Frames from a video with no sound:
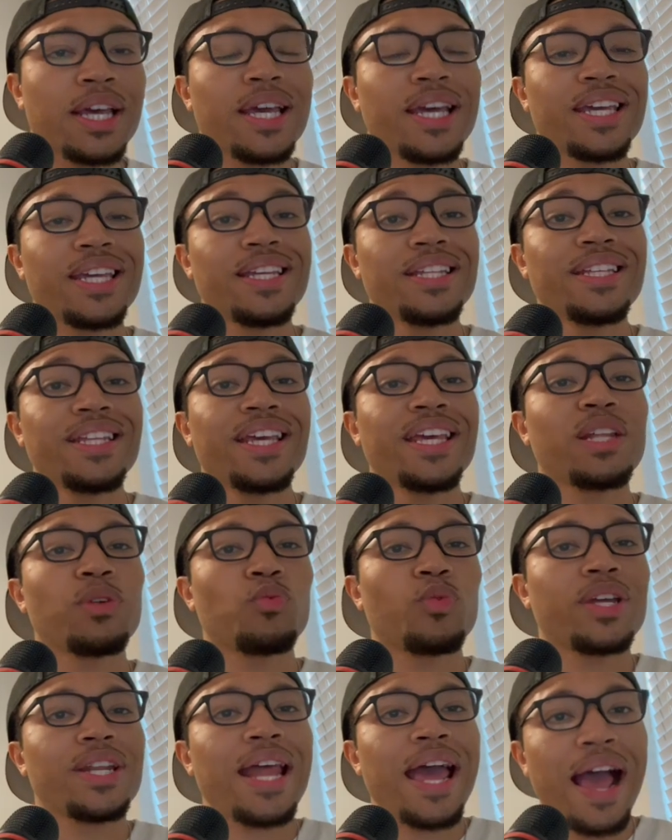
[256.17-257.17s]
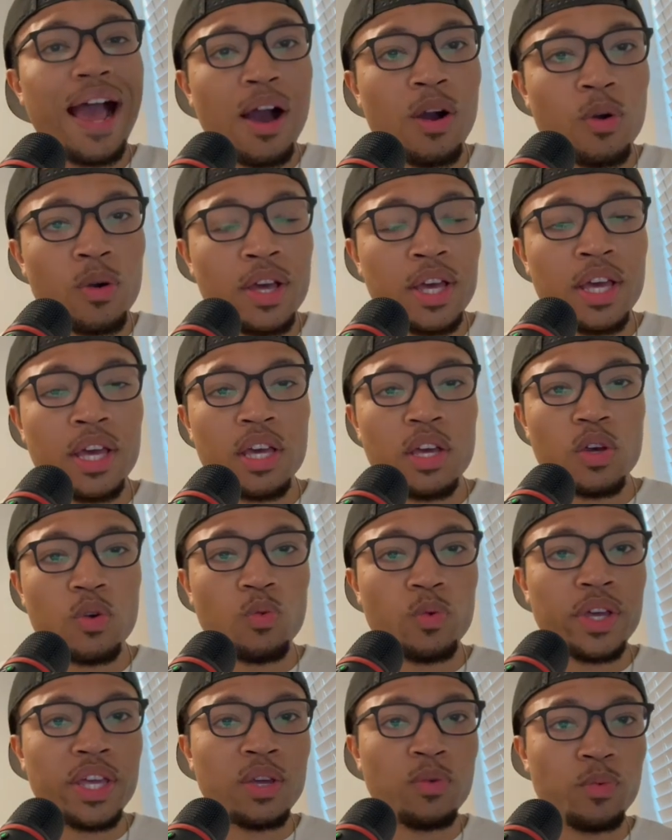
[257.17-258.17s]
He then
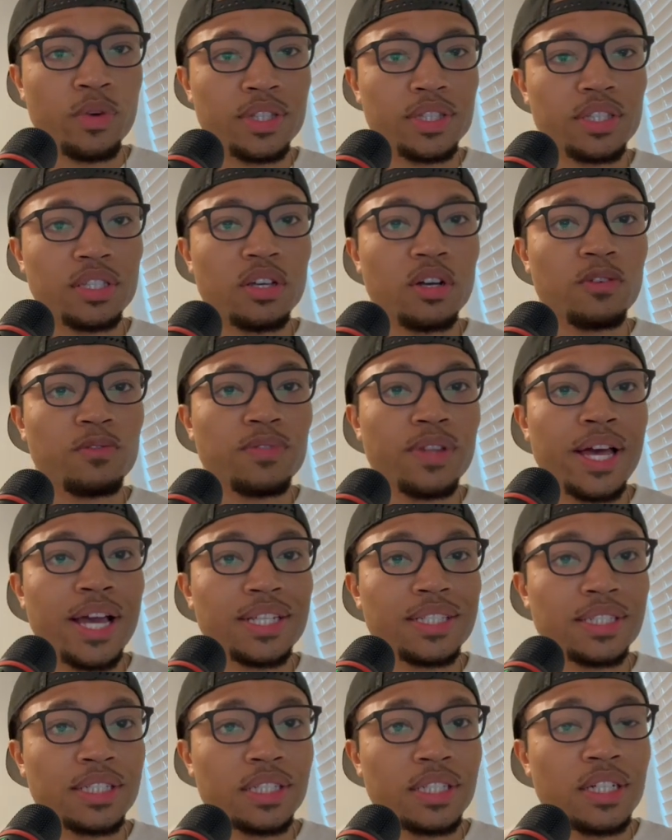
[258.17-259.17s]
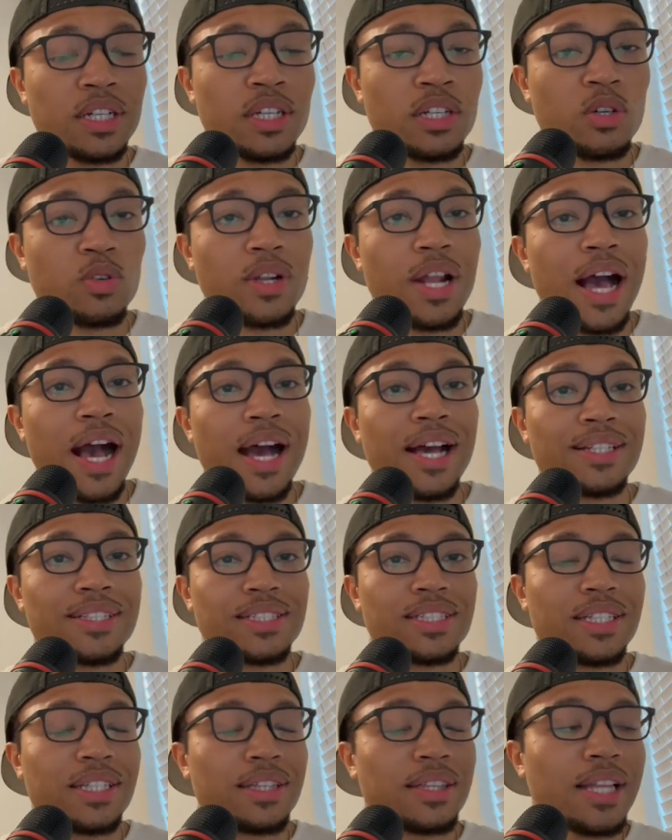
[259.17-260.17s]
went to go flash the gun on
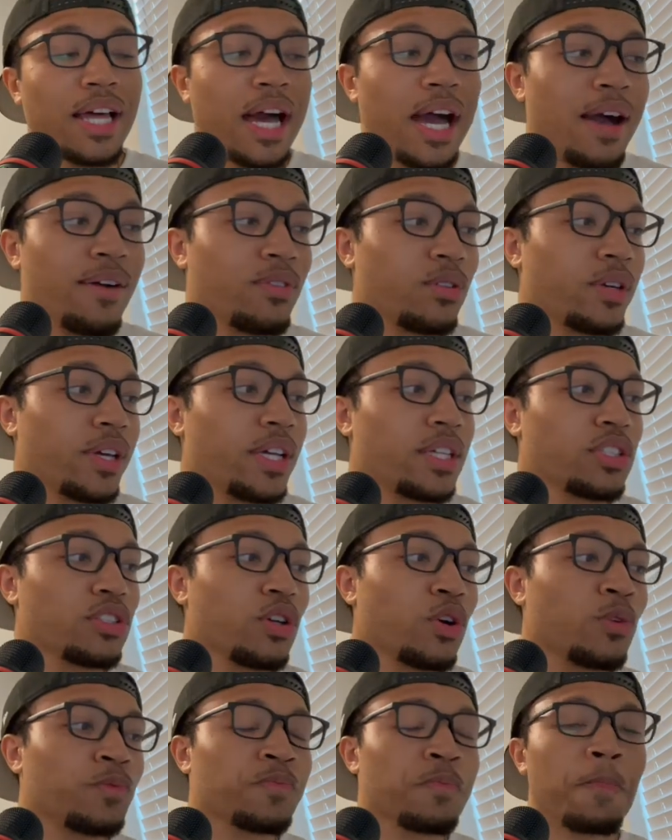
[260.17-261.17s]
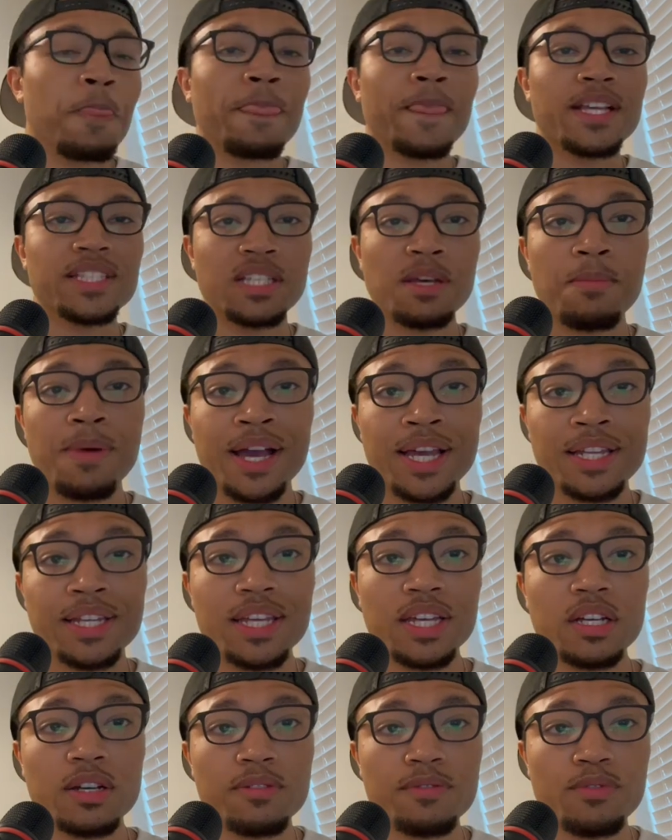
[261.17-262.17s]
IG Live. Okay, so somebody
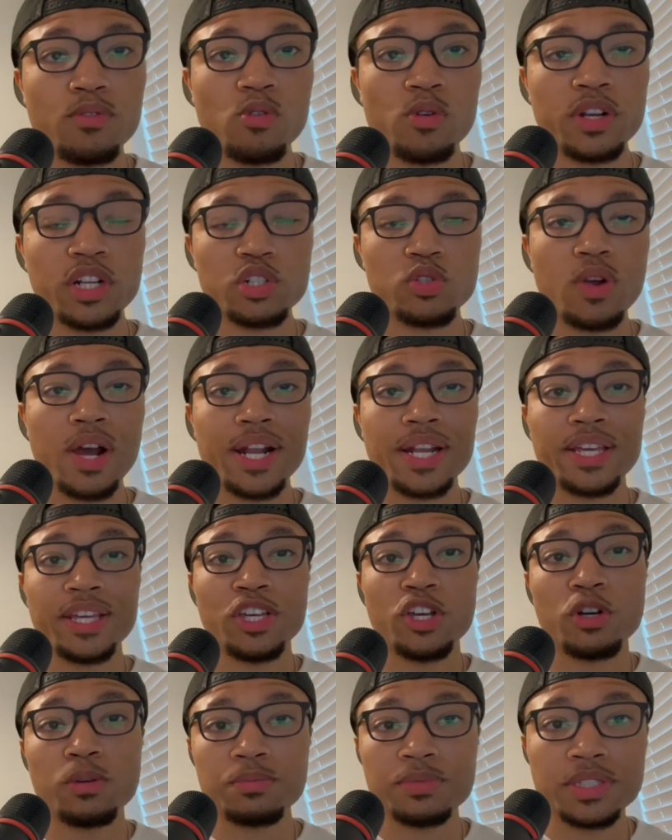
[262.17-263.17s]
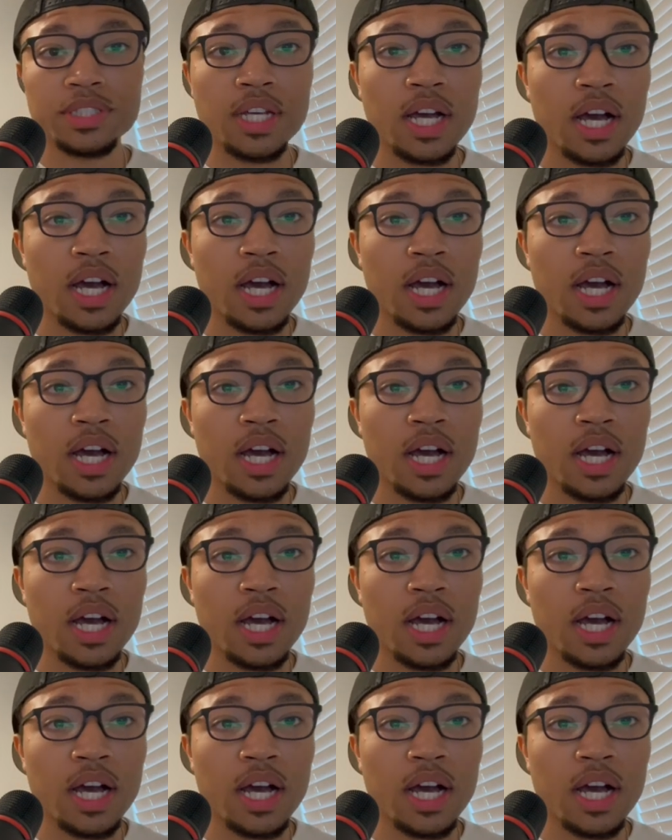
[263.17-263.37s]
did come forward and try to help